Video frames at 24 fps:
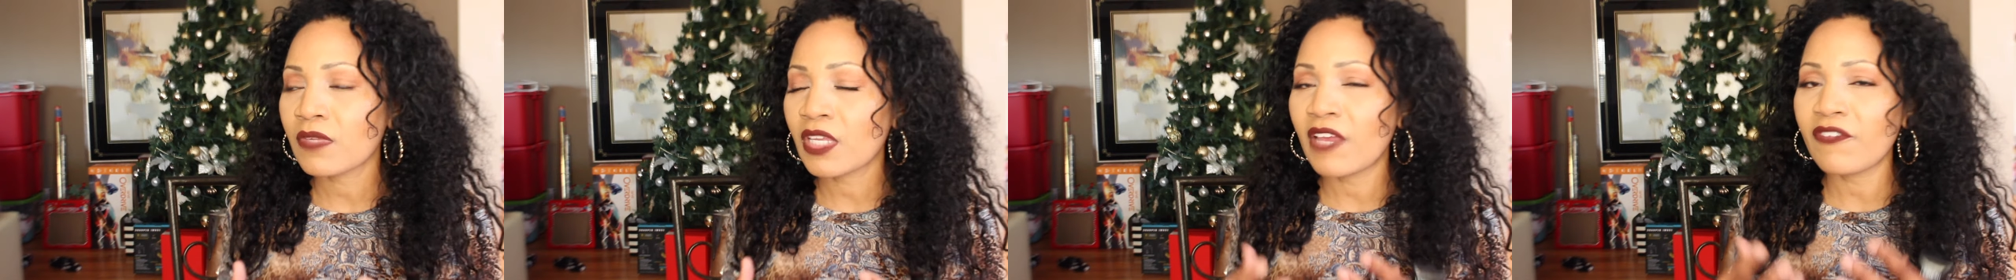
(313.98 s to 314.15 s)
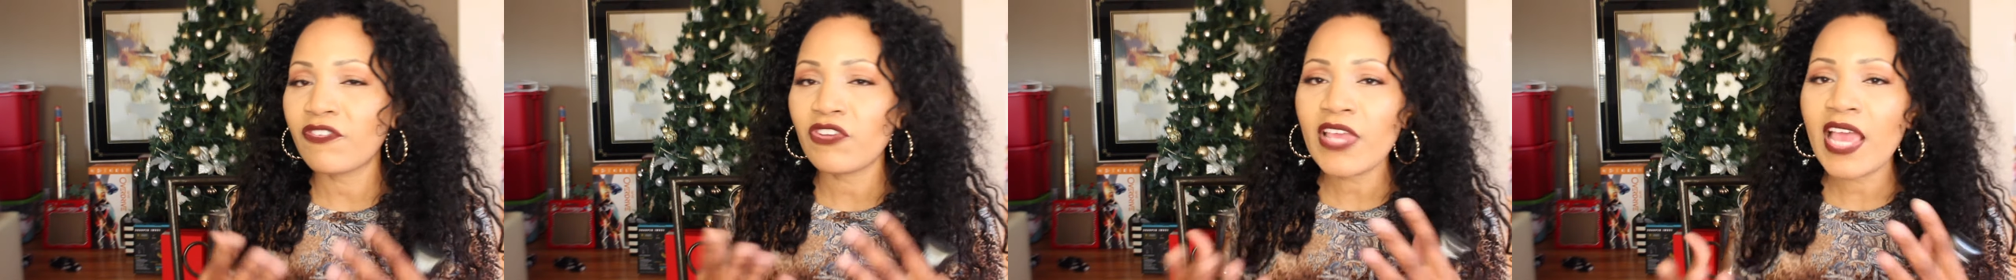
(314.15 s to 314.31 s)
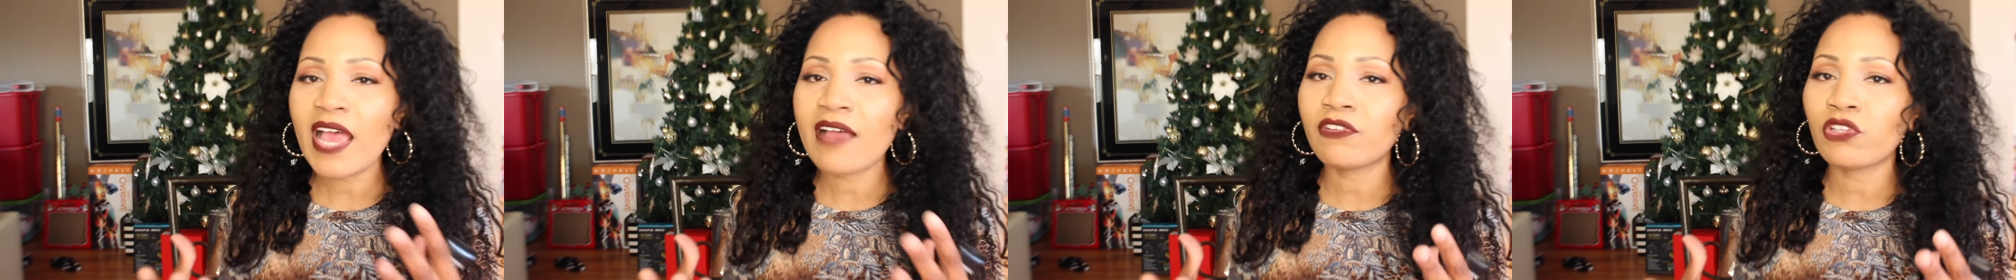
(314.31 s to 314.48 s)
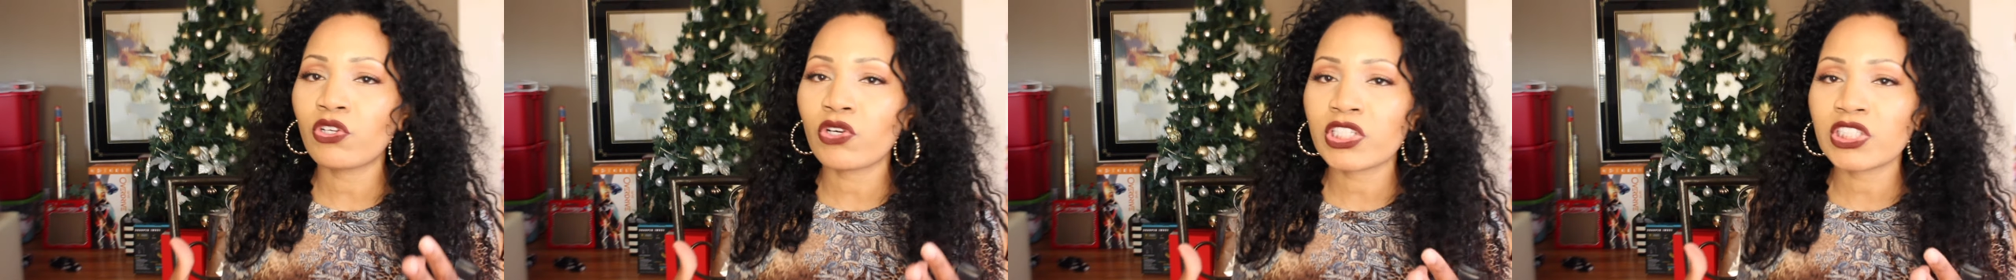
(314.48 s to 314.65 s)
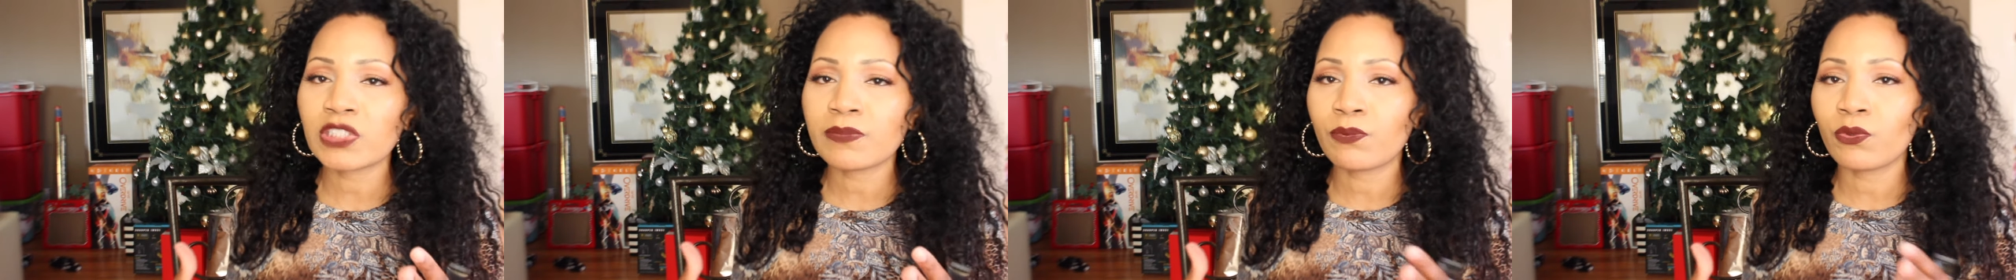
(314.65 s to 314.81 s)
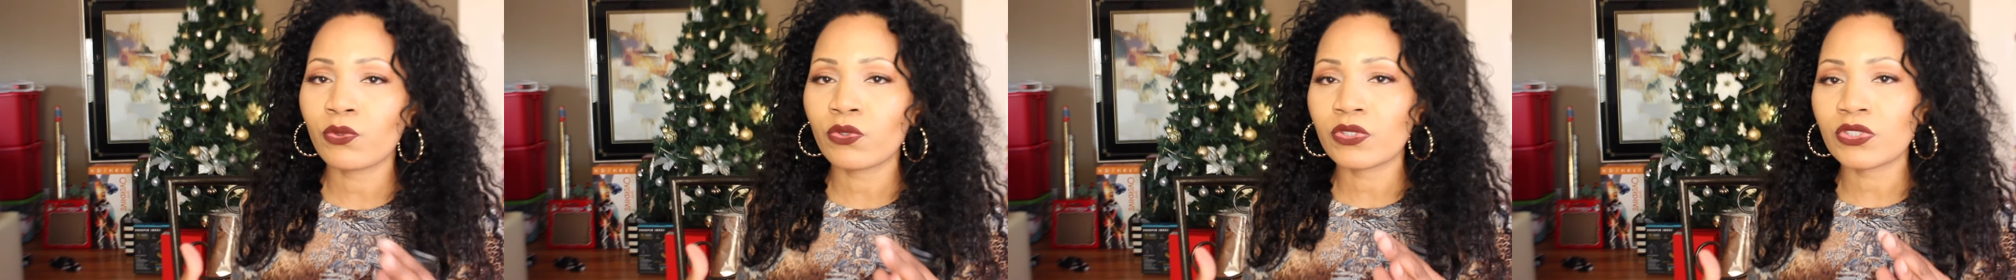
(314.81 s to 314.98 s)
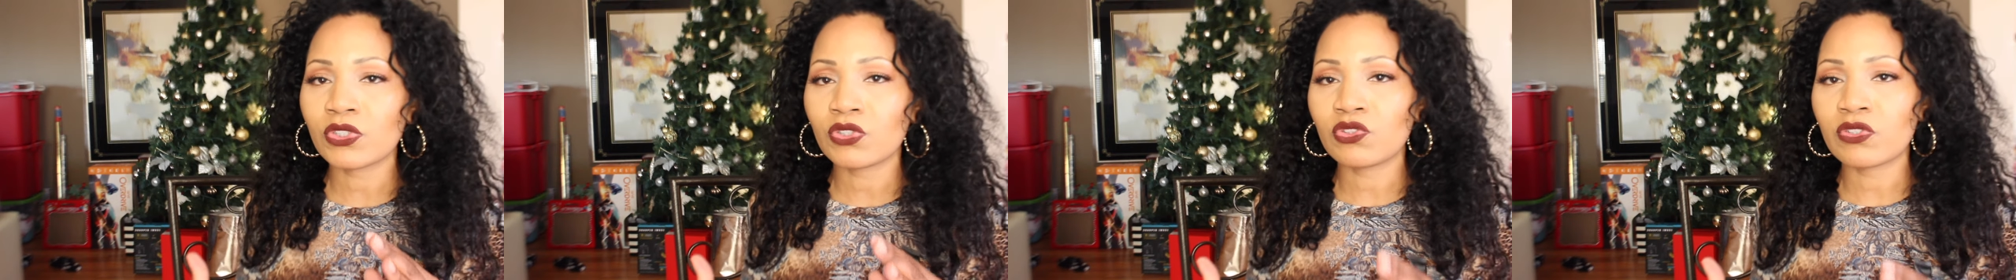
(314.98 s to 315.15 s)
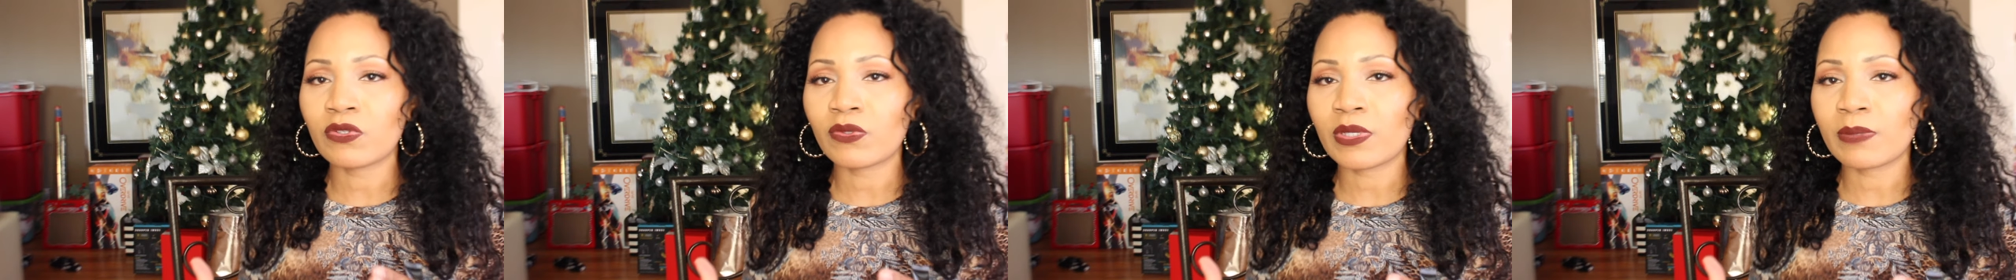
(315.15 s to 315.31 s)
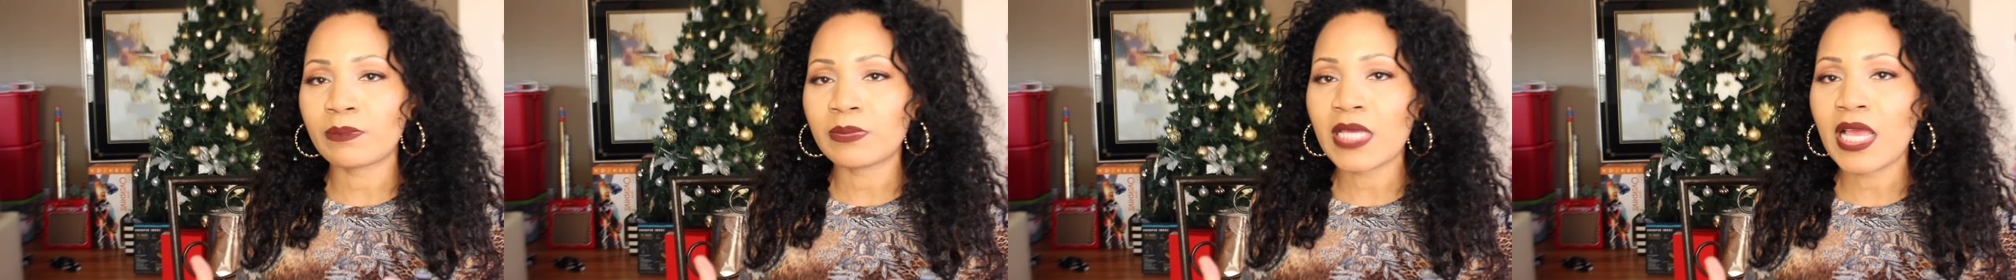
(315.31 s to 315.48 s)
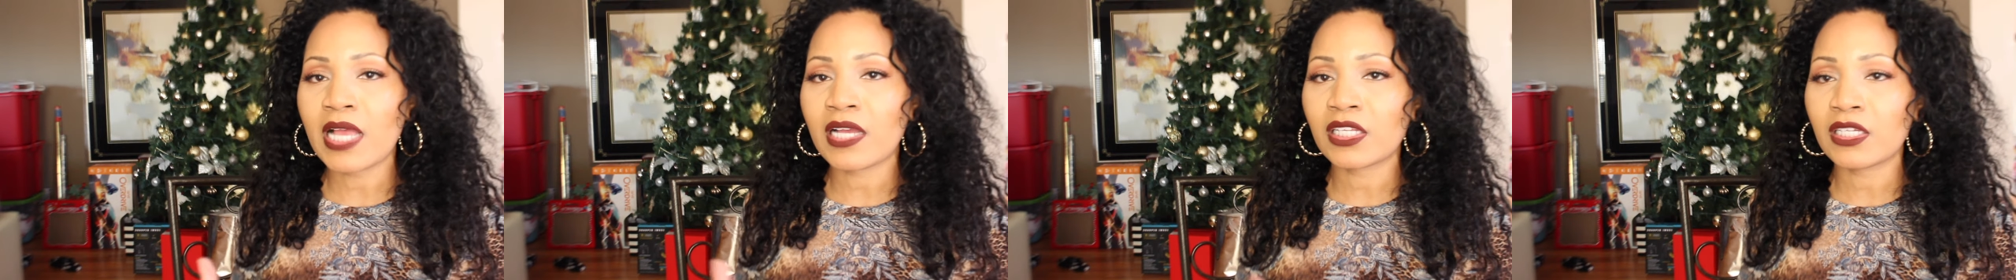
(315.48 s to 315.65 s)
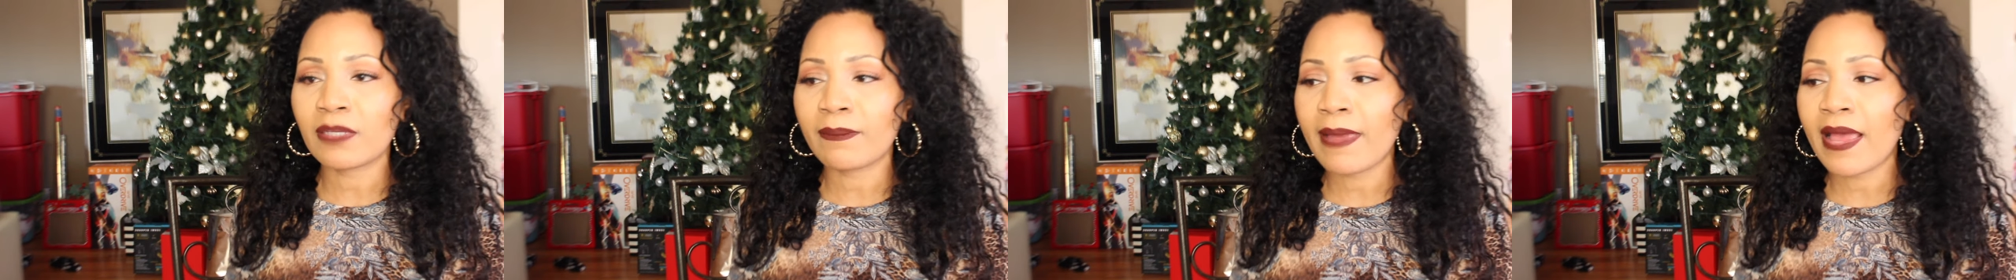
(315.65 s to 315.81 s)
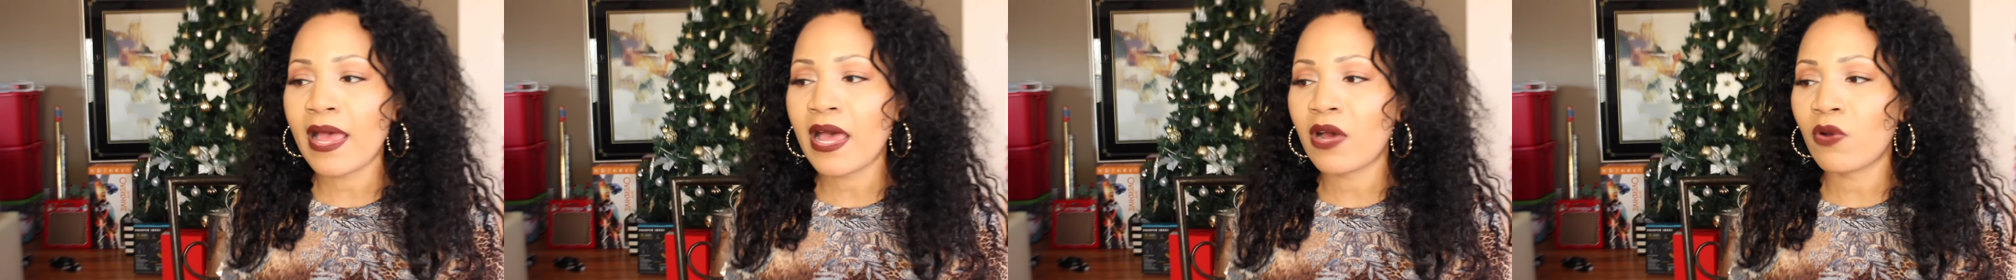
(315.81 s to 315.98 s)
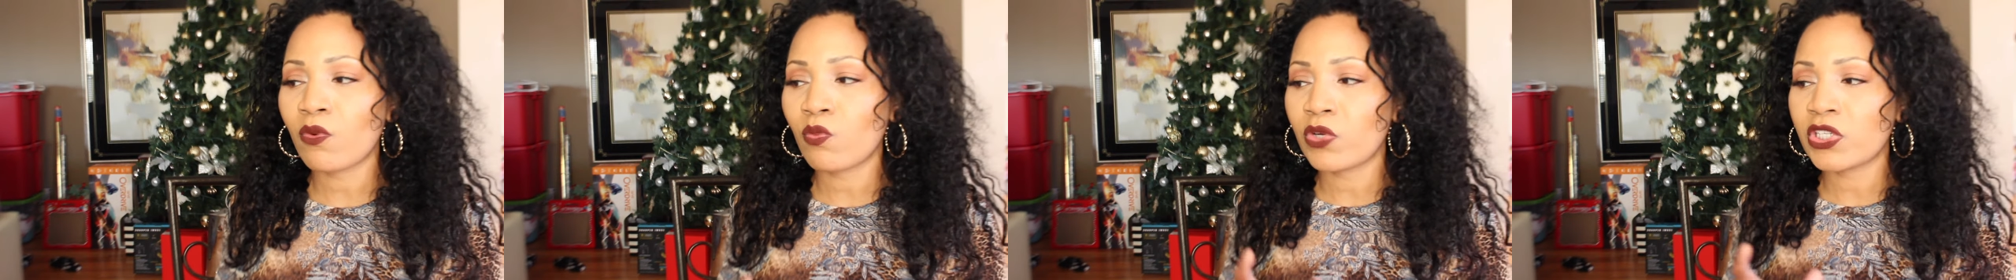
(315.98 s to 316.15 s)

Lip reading: If you have large pores, you know what I'm talking about.